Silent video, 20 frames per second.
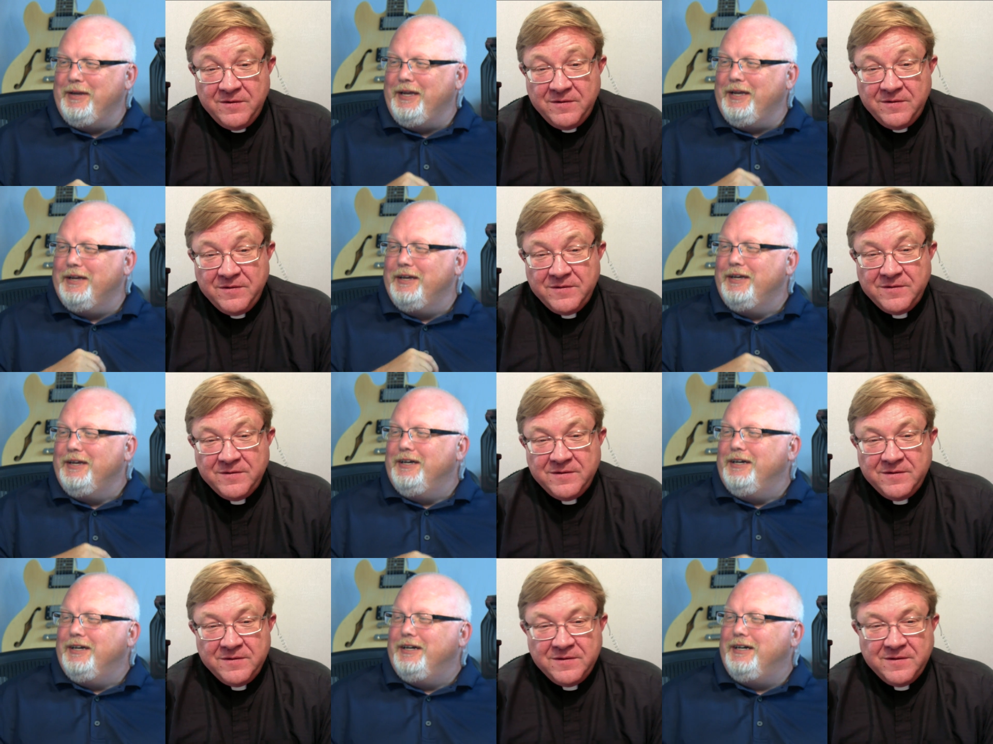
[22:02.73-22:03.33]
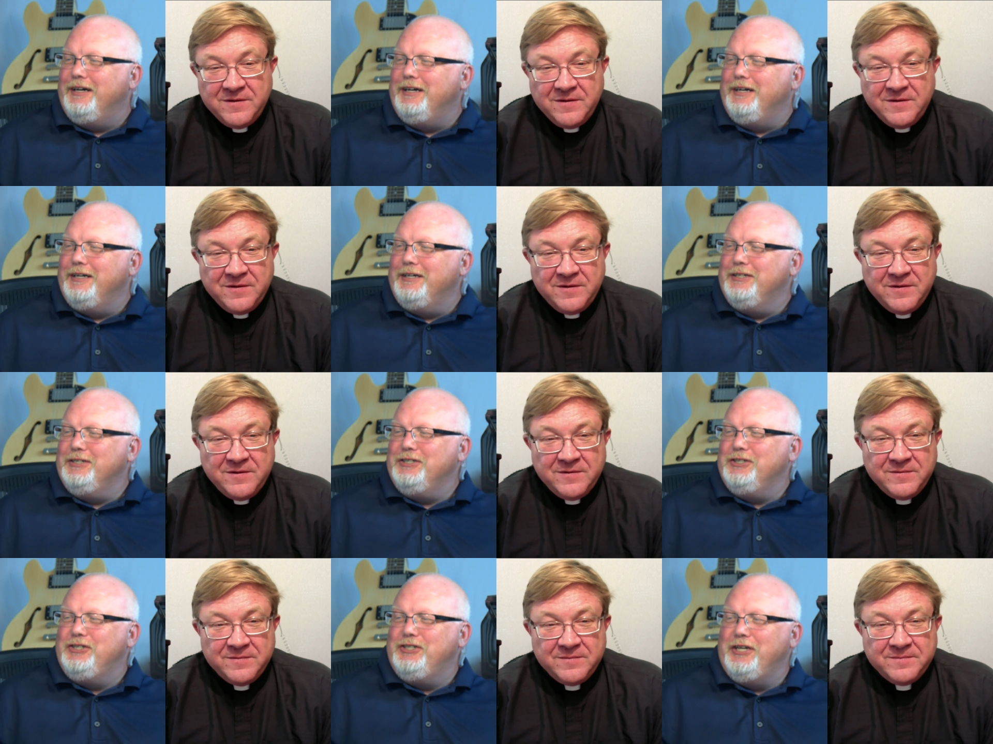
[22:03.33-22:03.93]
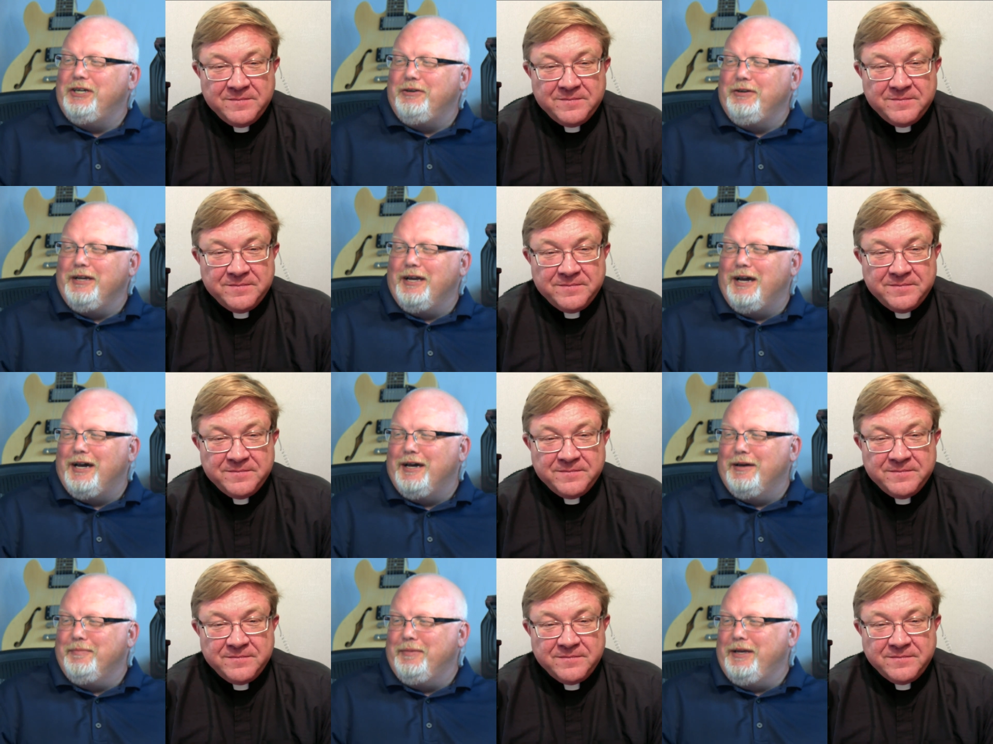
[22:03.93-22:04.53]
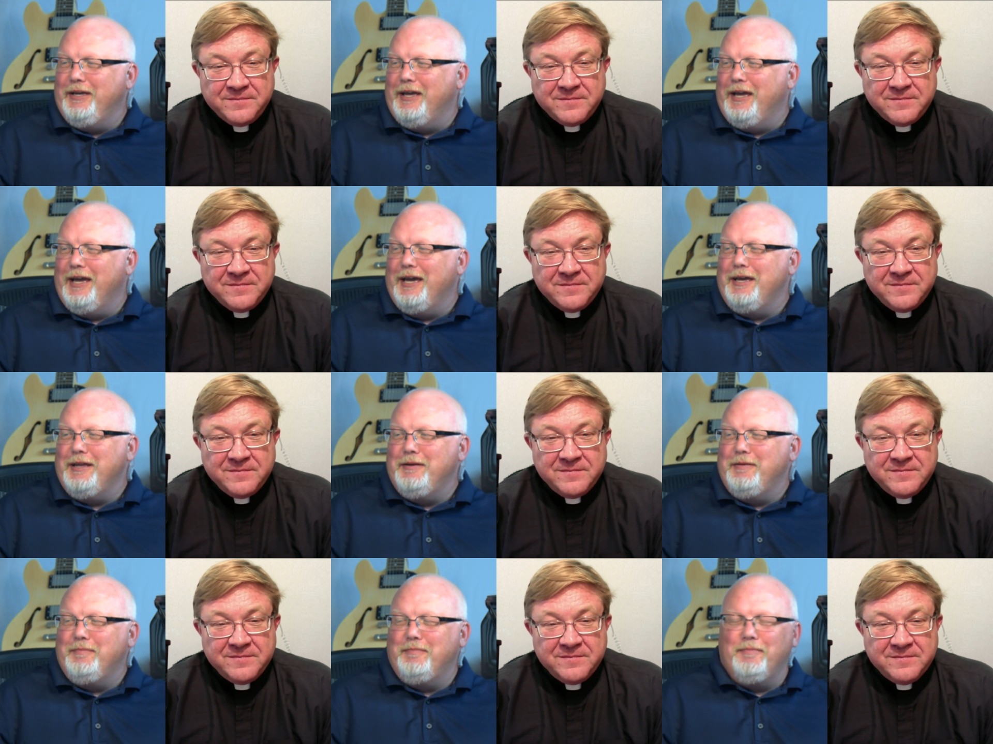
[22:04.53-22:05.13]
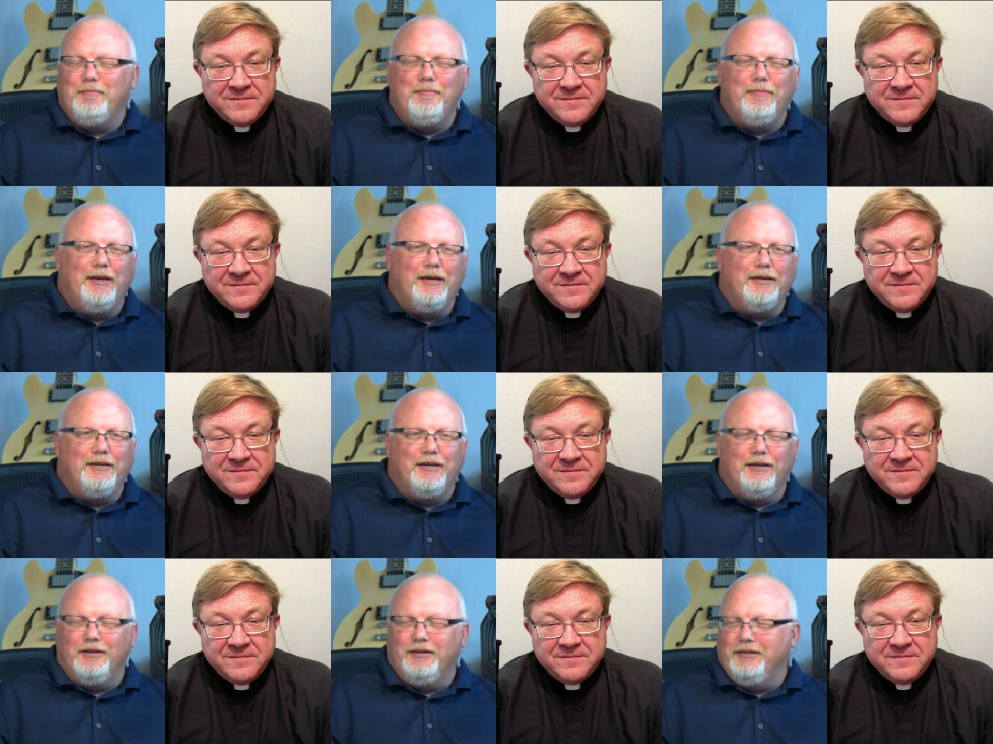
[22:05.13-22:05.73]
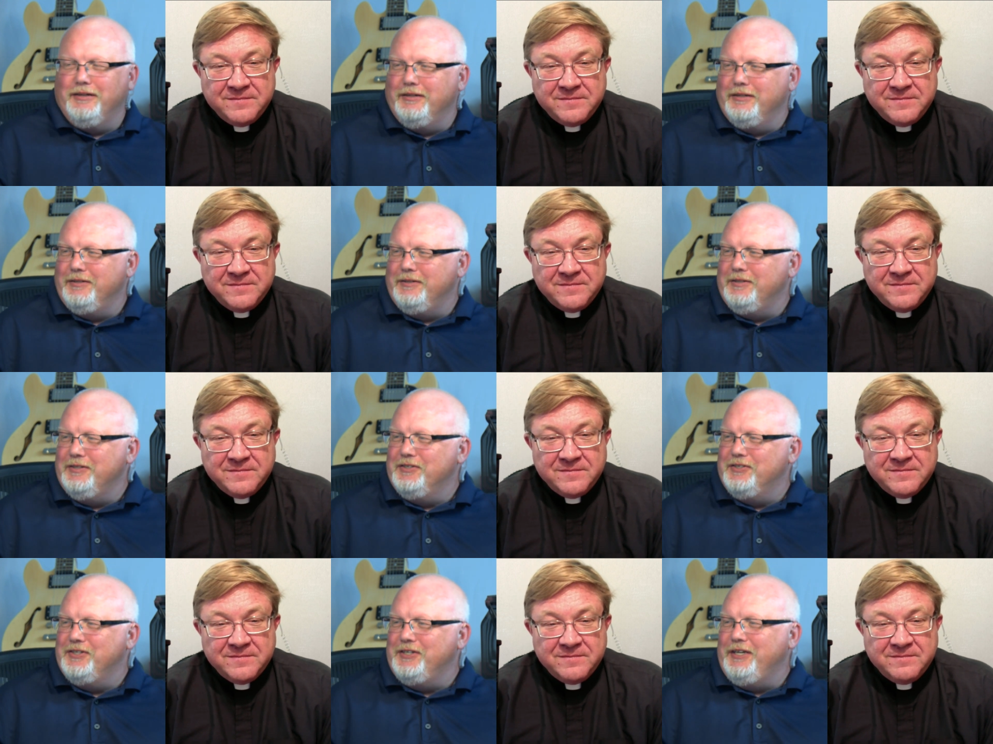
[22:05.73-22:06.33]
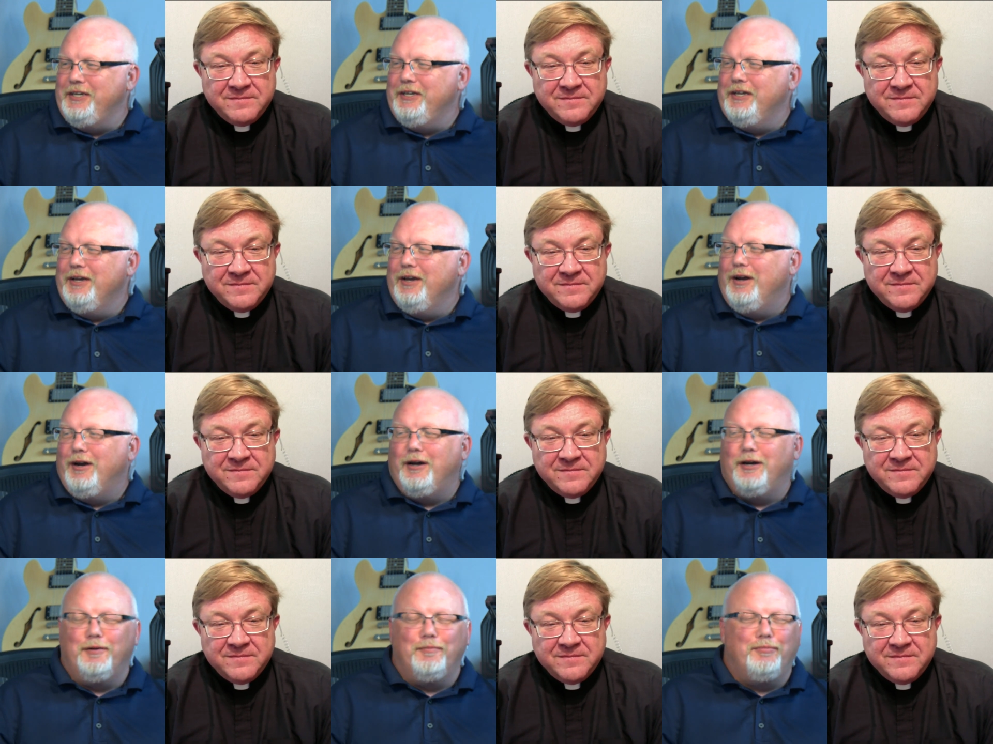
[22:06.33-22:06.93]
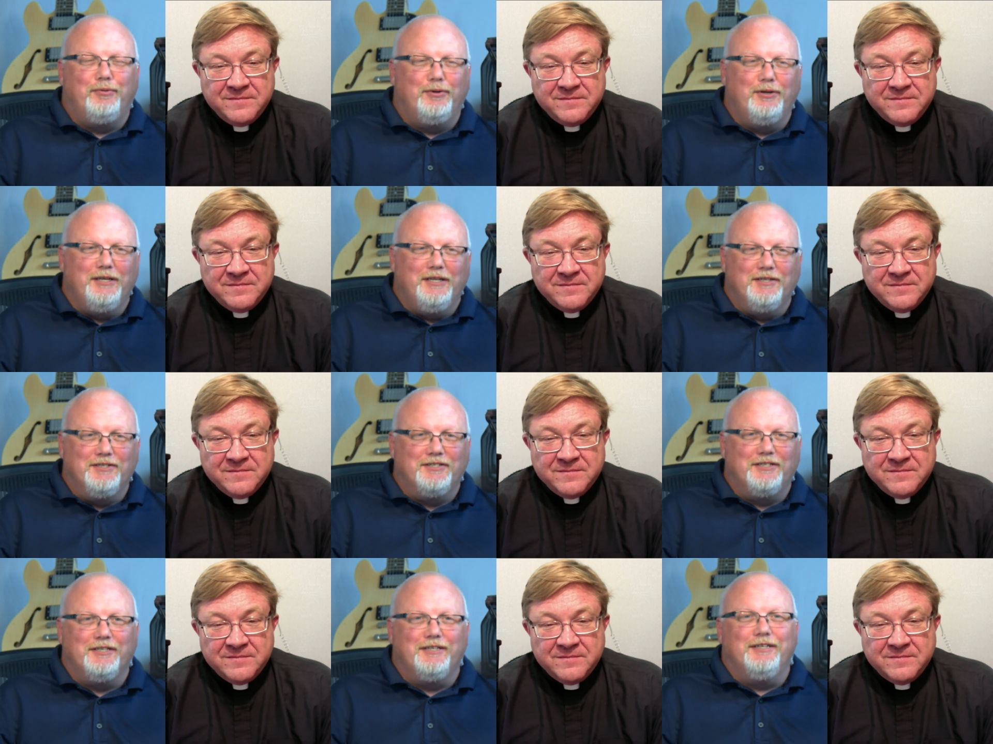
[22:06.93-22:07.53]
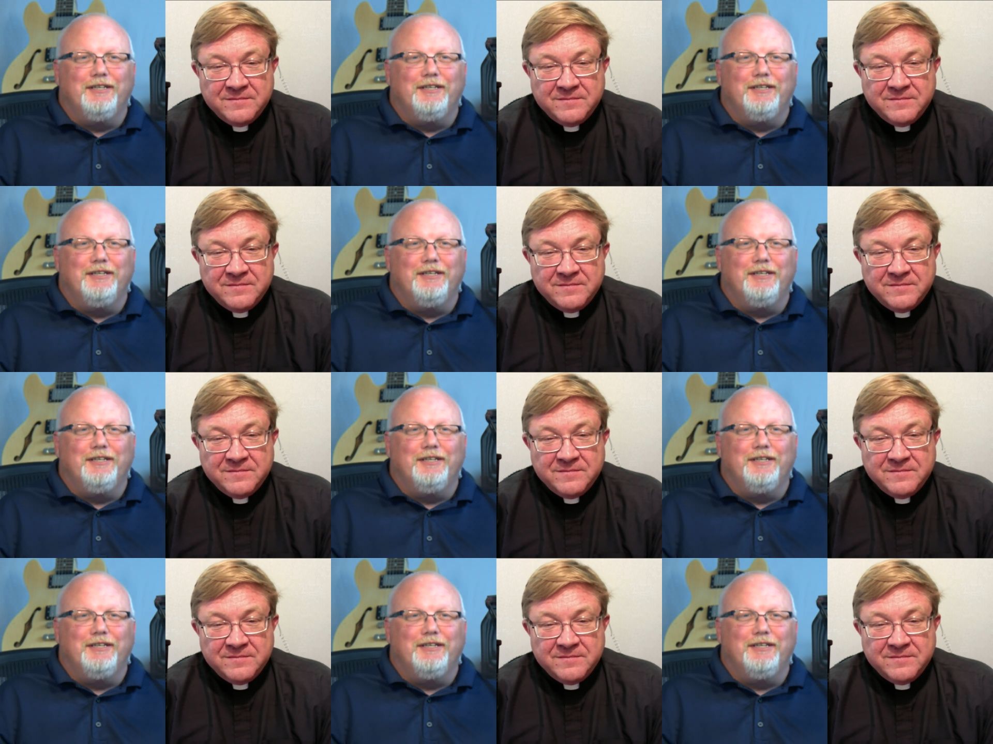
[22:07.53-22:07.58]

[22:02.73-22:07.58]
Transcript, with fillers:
Speaker 1: me. Uh, Sherry Hobby and Meg uh, Guernsey are priests,